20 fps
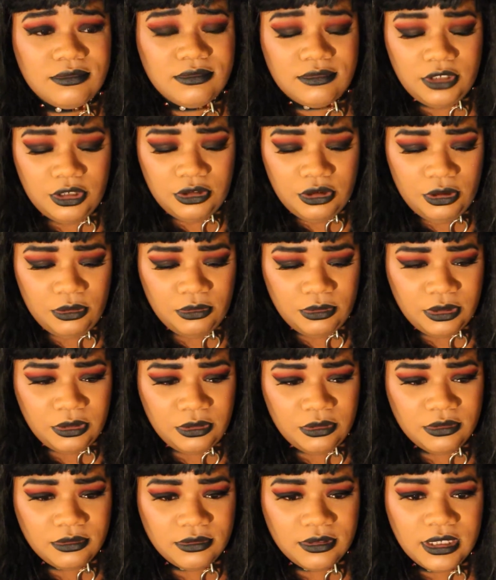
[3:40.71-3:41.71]
you know,
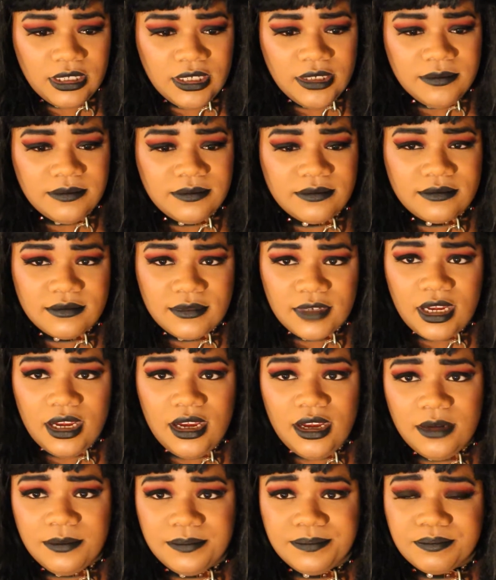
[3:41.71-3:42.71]
little
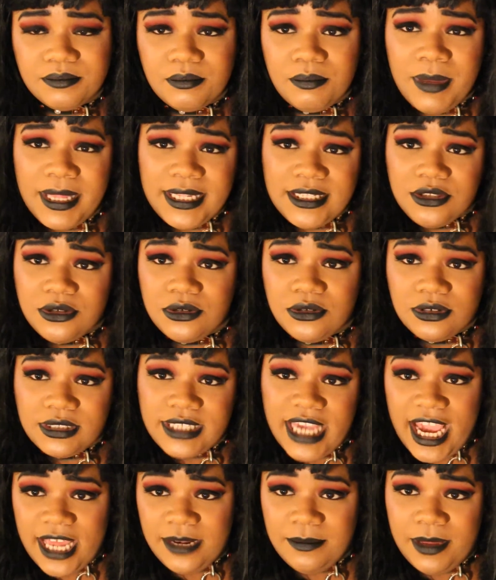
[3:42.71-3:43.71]
tan
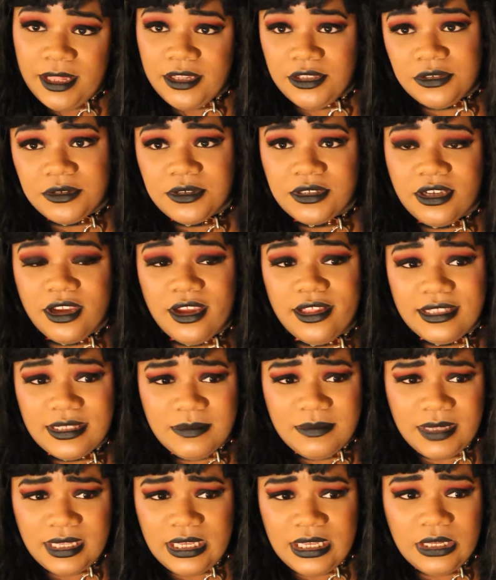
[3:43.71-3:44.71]
pencil skirt and
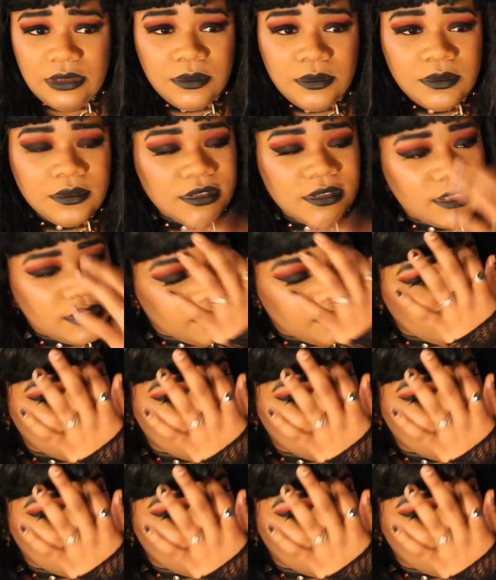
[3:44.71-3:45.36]
some heels.